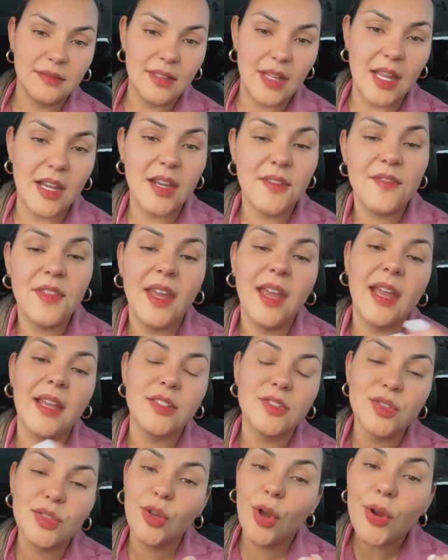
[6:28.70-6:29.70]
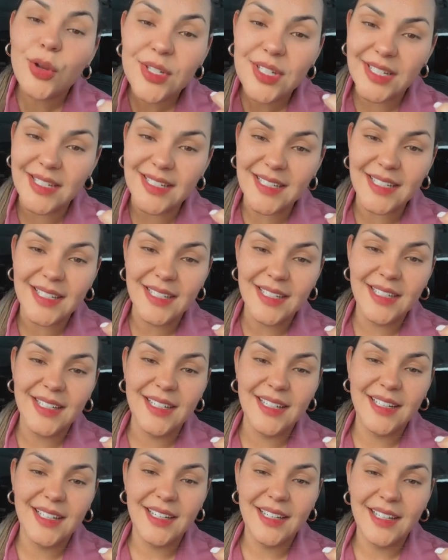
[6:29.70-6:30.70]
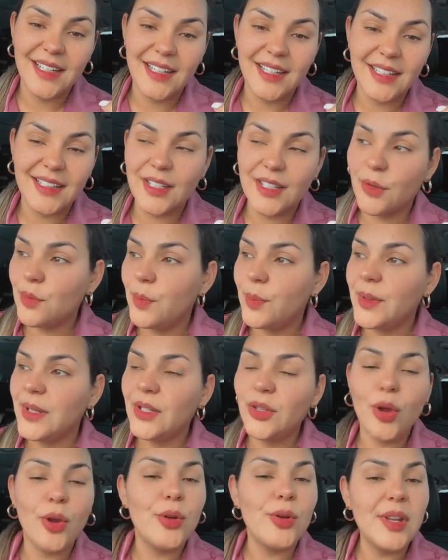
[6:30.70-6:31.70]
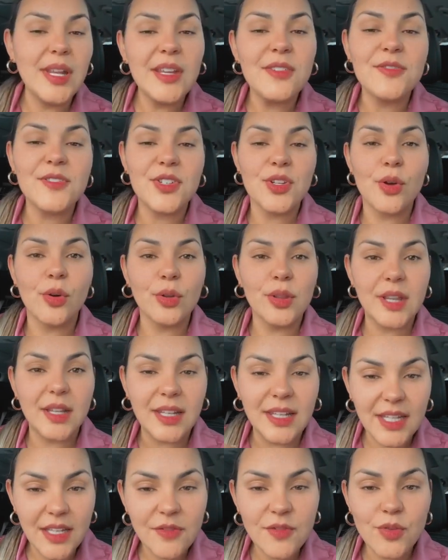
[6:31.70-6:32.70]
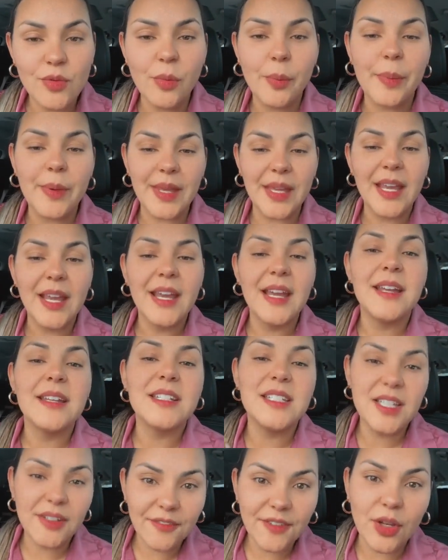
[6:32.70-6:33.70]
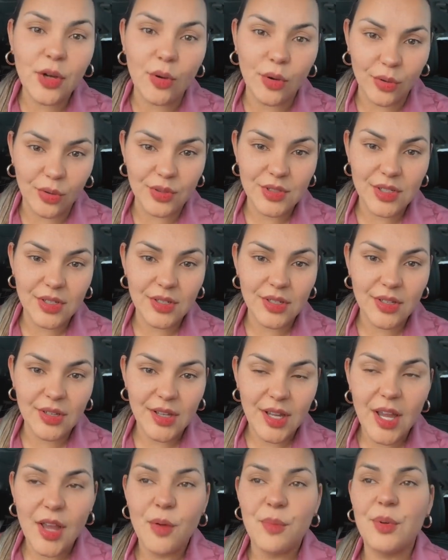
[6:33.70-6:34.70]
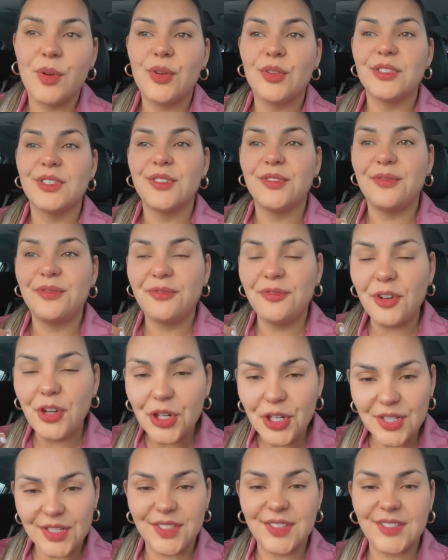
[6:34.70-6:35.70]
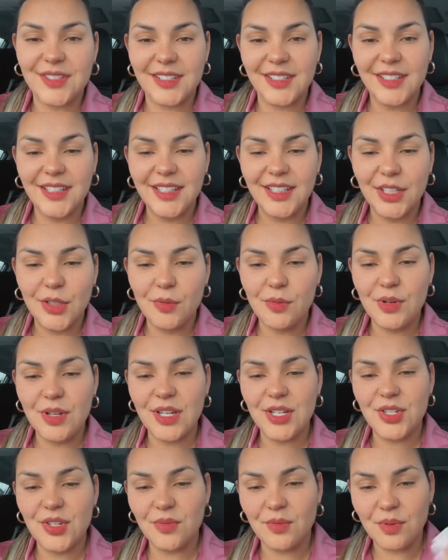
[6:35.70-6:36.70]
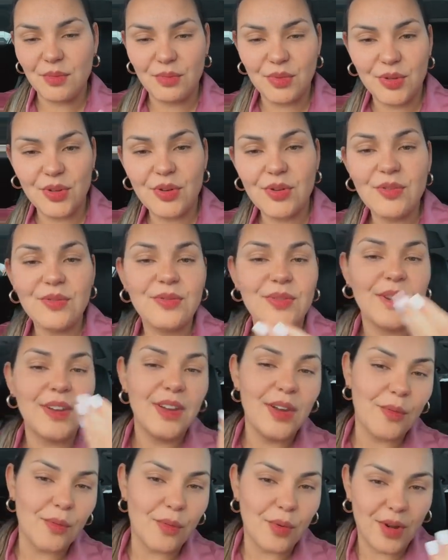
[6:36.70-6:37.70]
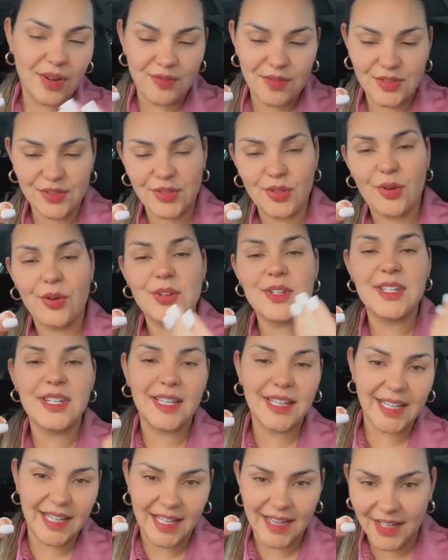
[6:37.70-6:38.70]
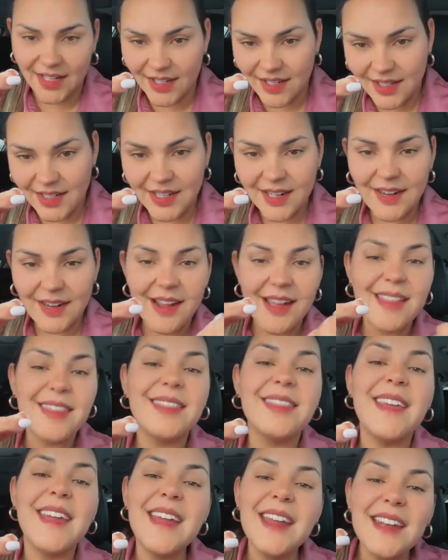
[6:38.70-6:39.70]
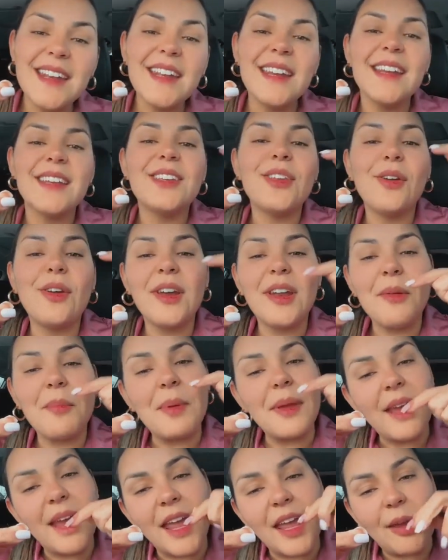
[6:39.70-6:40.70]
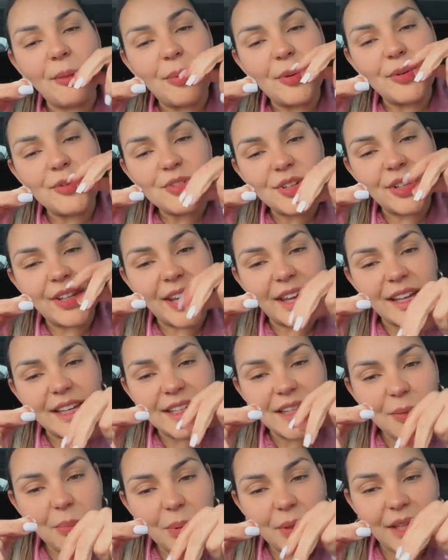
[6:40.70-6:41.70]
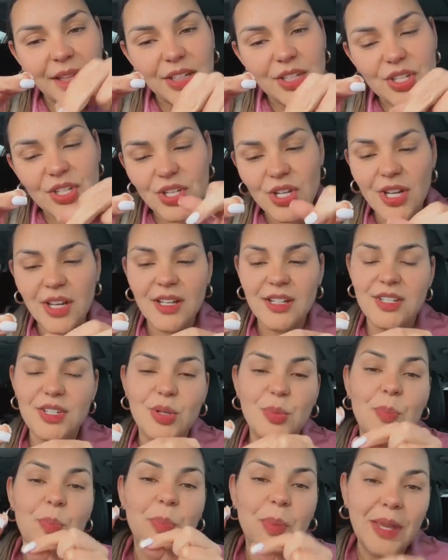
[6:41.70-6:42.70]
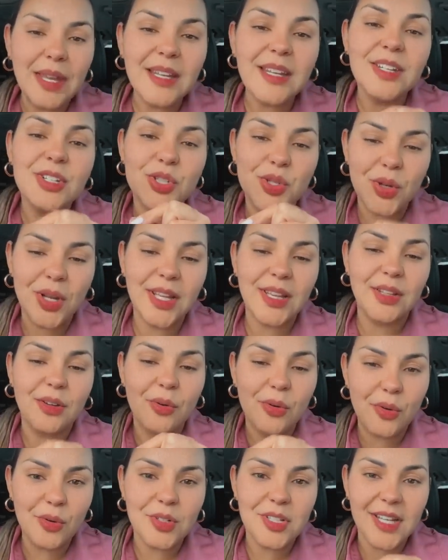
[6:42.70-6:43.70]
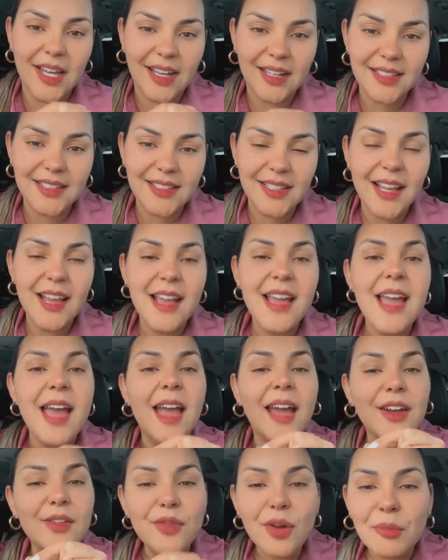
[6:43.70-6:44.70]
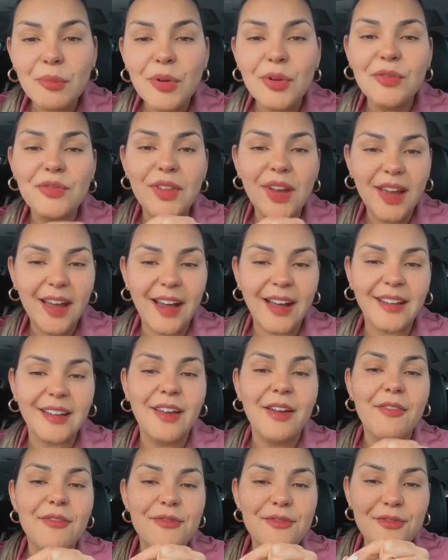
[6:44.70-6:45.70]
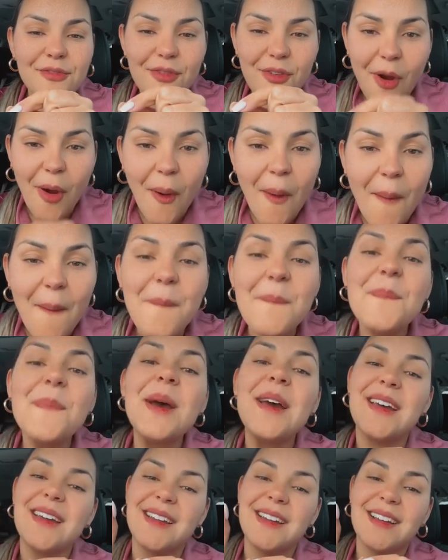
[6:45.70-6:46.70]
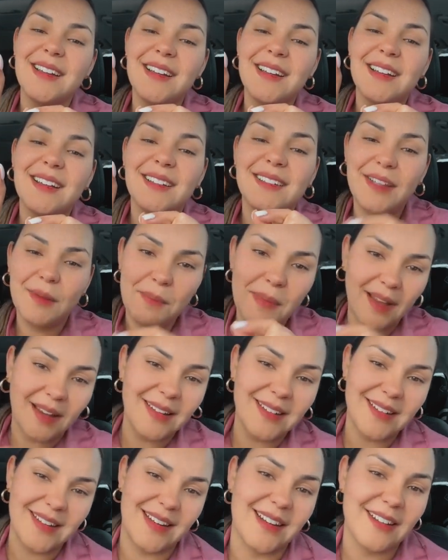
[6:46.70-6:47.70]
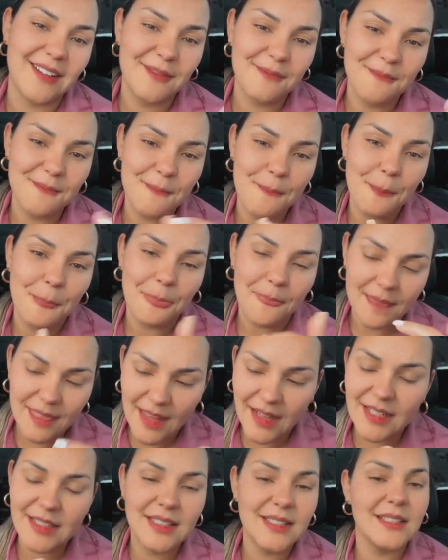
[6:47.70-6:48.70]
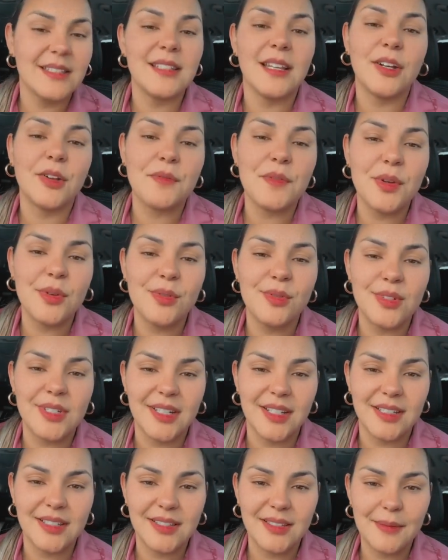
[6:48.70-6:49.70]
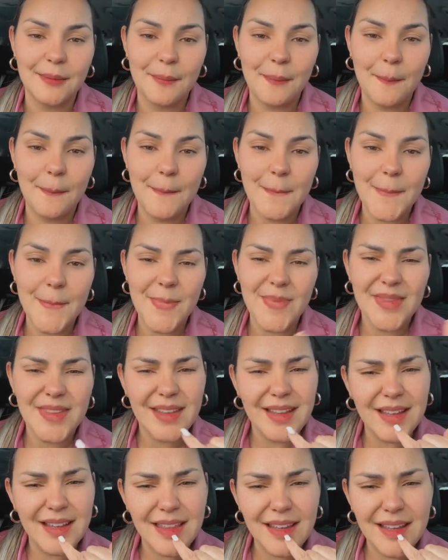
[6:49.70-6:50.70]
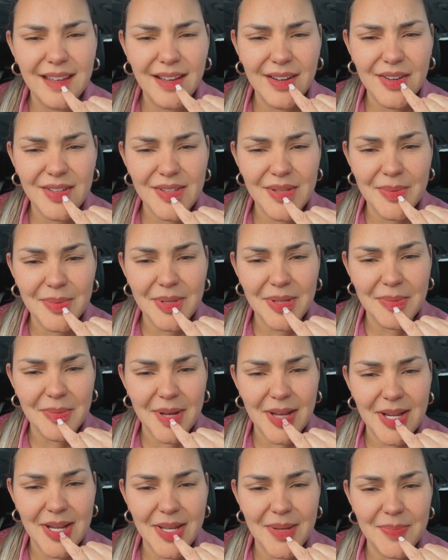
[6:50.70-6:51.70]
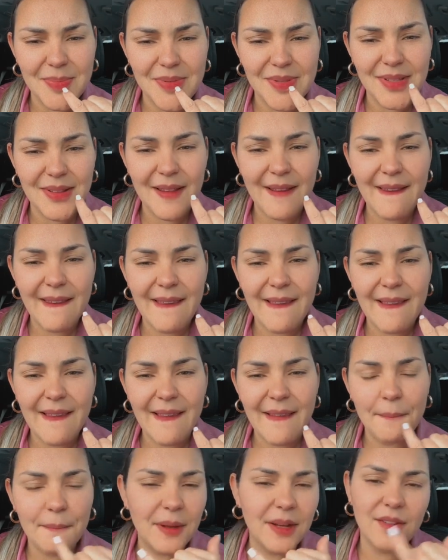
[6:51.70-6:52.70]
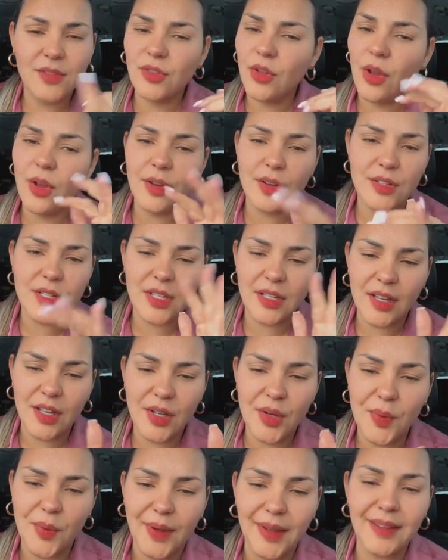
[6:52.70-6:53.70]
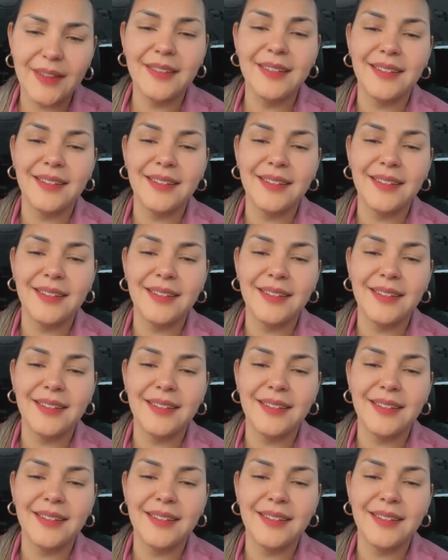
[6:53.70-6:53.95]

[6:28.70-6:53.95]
And if the hair is coated, there will be no lift, or the lift will be difficult. Because first, you will need to remove whatever is coating the hair. Then you're going to be able to get the bleach to penetrate the cortex and remove the color from the melanin that is inside of the cortex. I think I got something in my lips, but it's not hurting anyway.